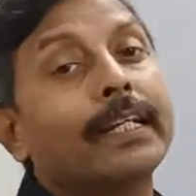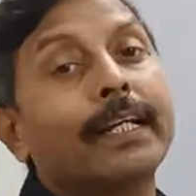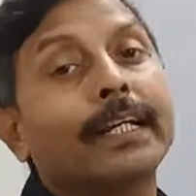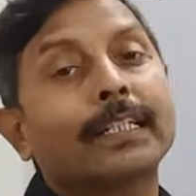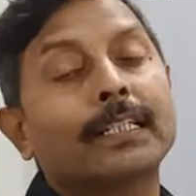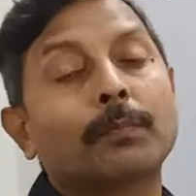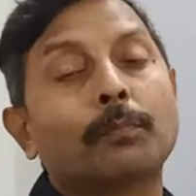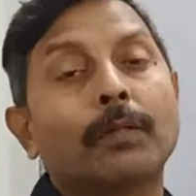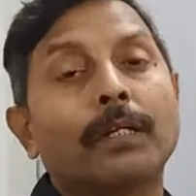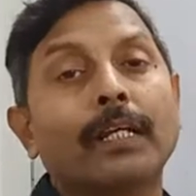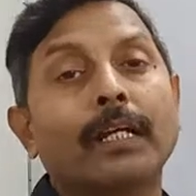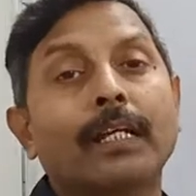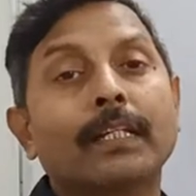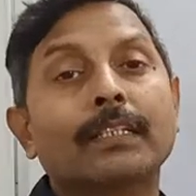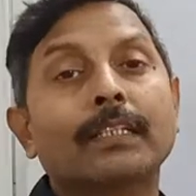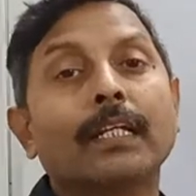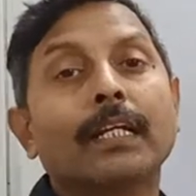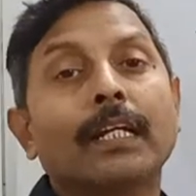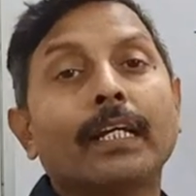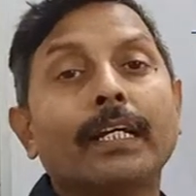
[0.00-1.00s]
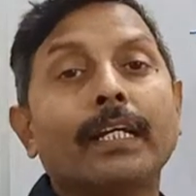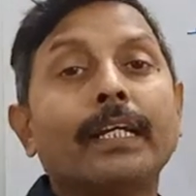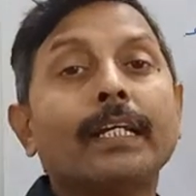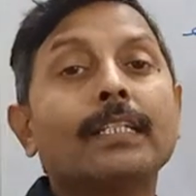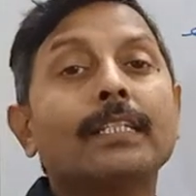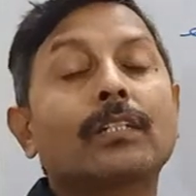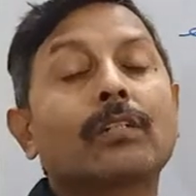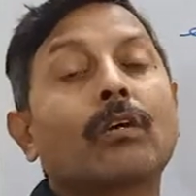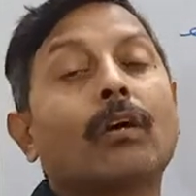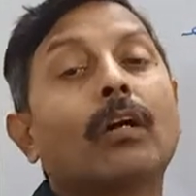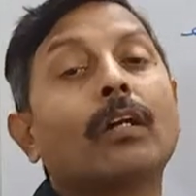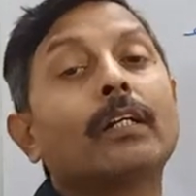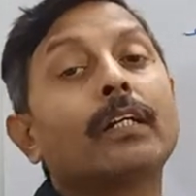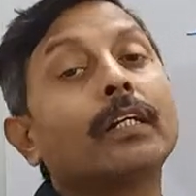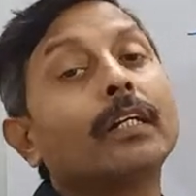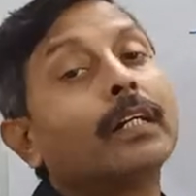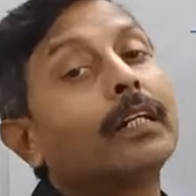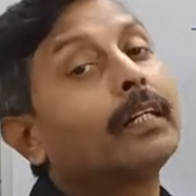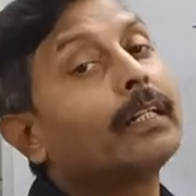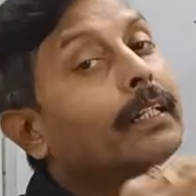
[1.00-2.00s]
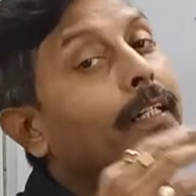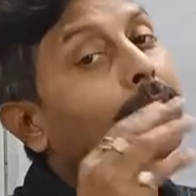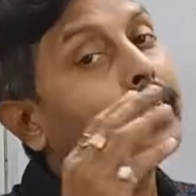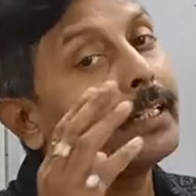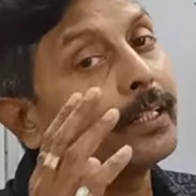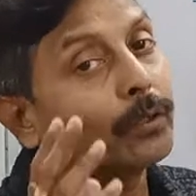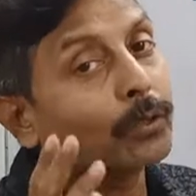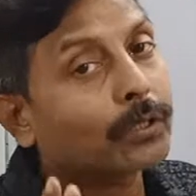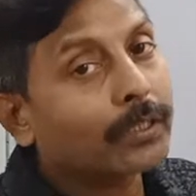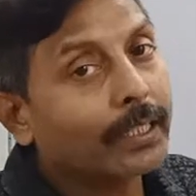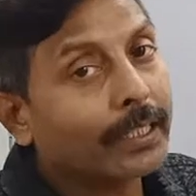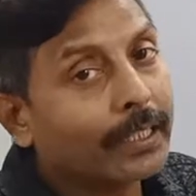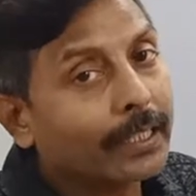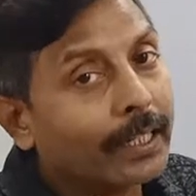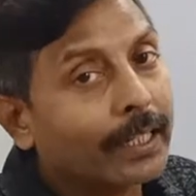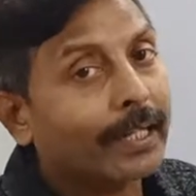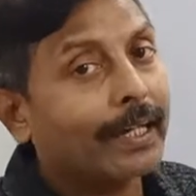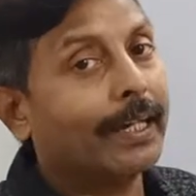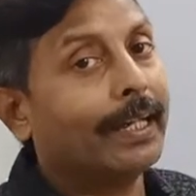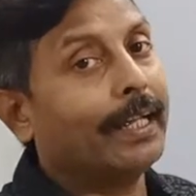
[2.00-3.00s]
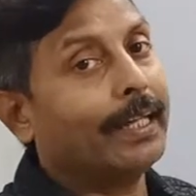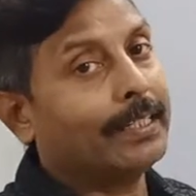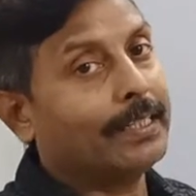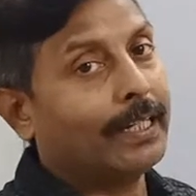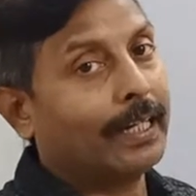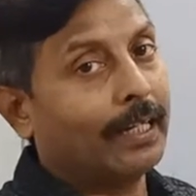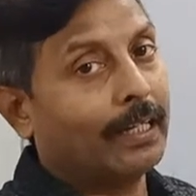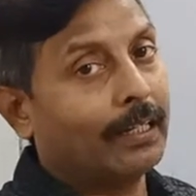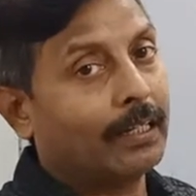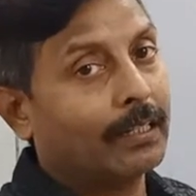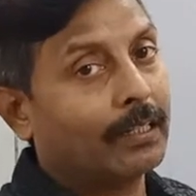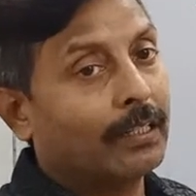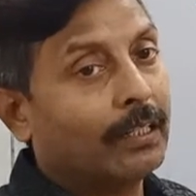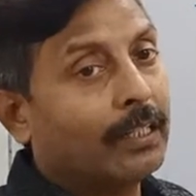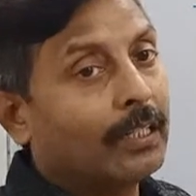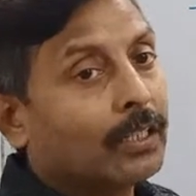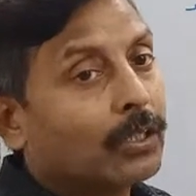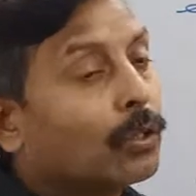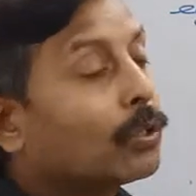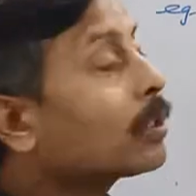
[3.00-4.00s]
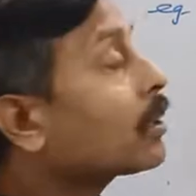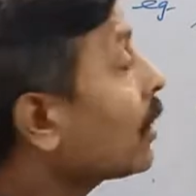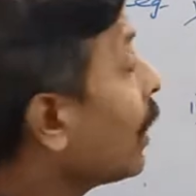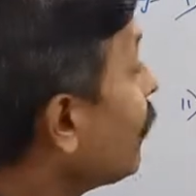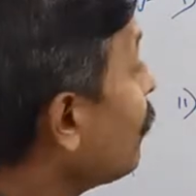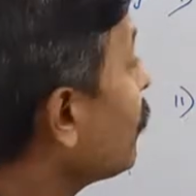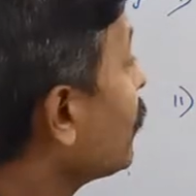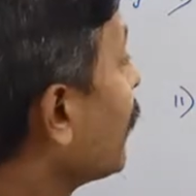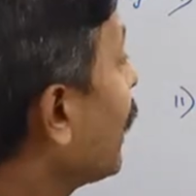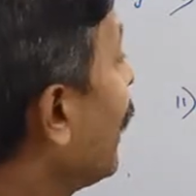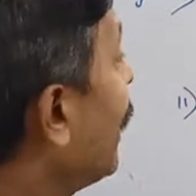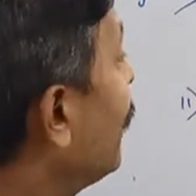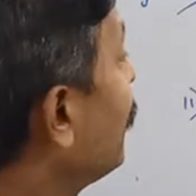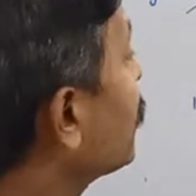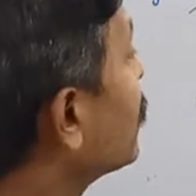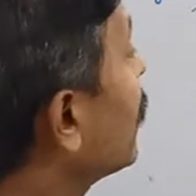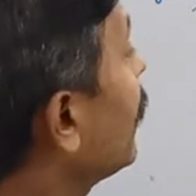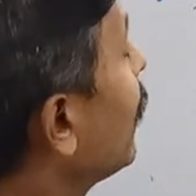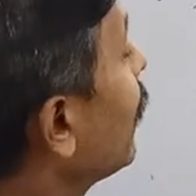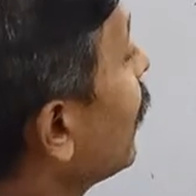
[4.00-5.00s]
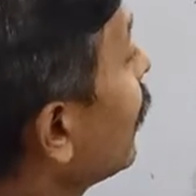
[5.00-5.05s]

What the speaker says: takes place is called reducing agent. So sometimes